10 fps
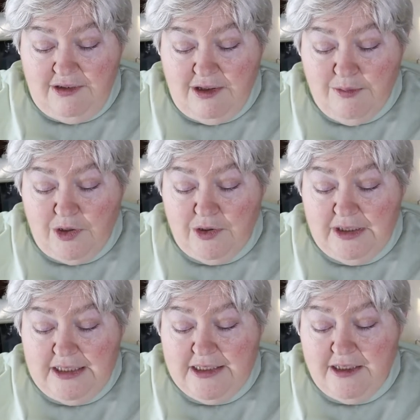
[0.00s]
the Mona
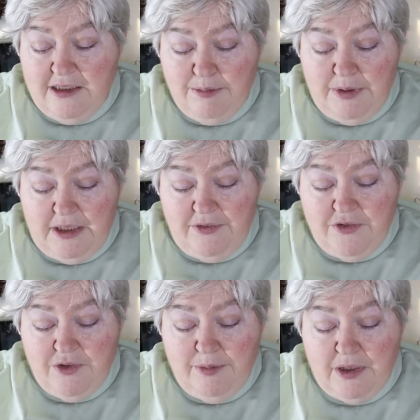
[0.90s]
Lisa is
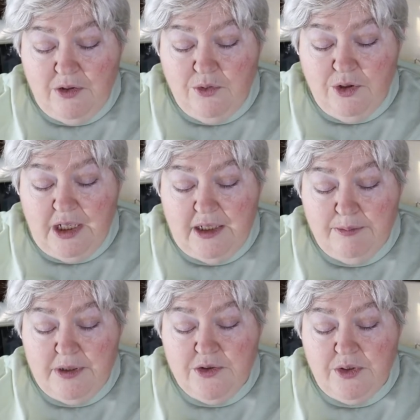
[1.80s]
believed to have been
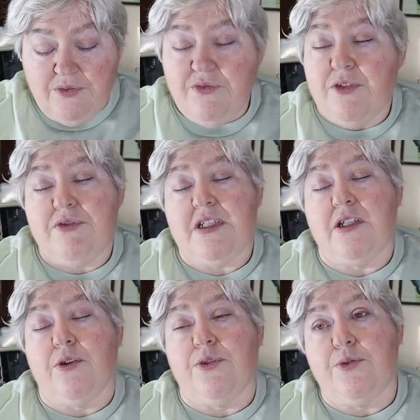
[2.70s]
created between
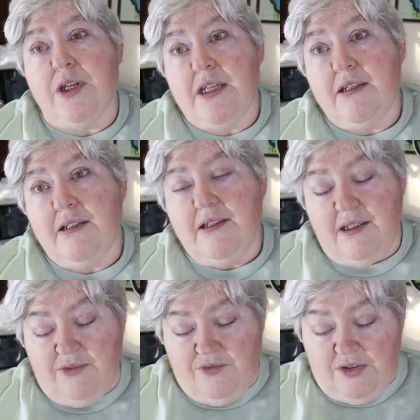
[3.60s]
1503
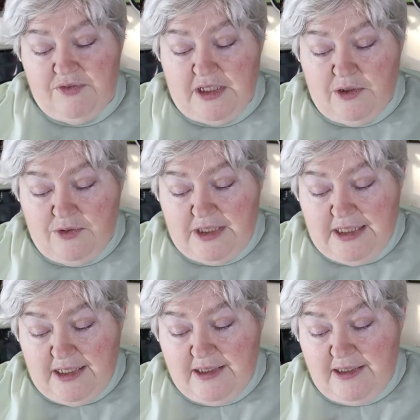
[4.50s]
and
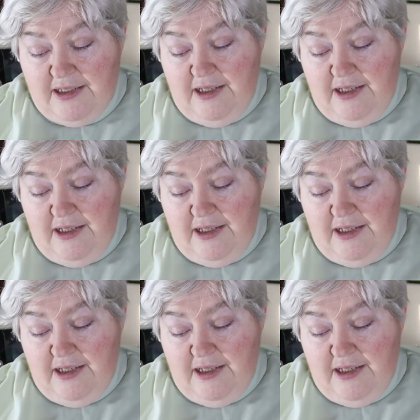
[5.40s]
1506